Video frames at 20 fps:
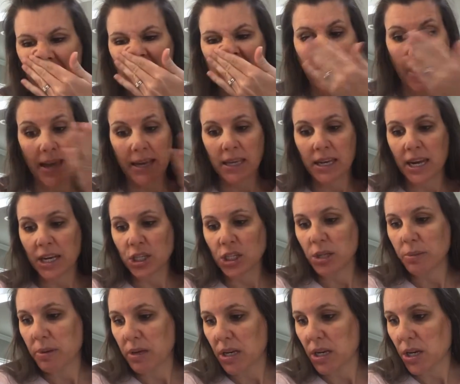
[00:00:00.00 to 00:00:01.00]
That can actually
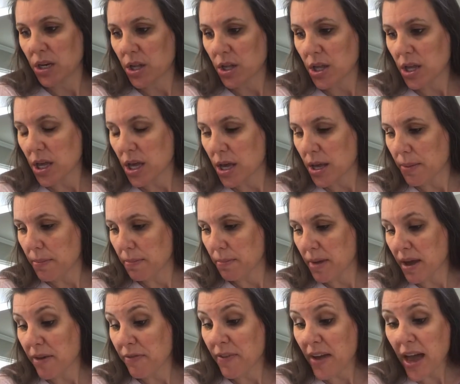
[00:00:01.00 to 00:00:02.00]
be
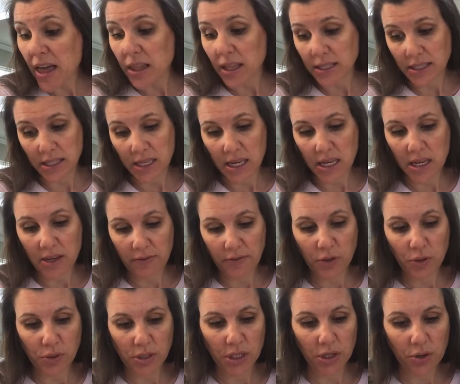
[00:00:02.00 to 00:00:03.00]
a fallacy if
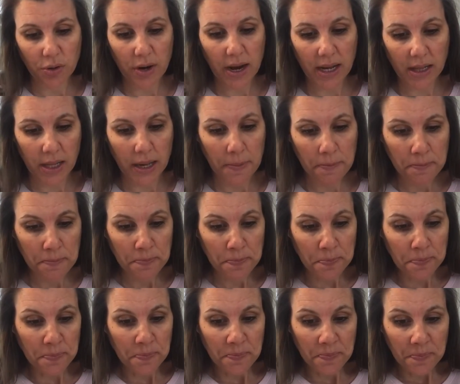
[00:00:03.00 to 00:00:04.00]
used incorrectly.
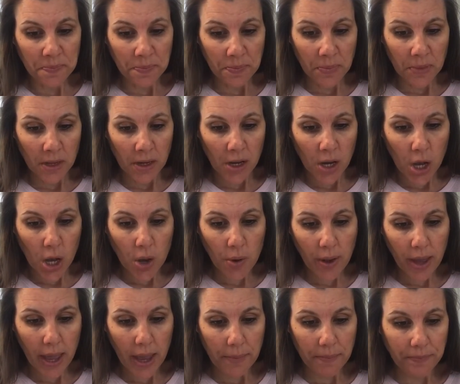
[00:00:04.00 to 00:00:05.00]

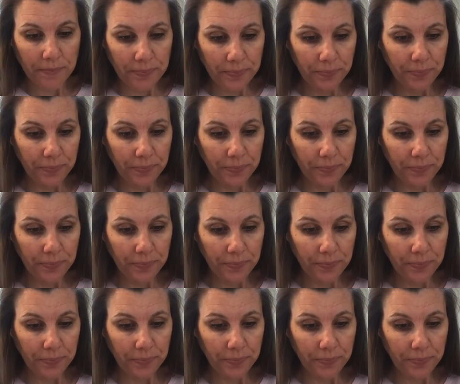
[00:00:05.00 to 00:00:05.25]
Okay.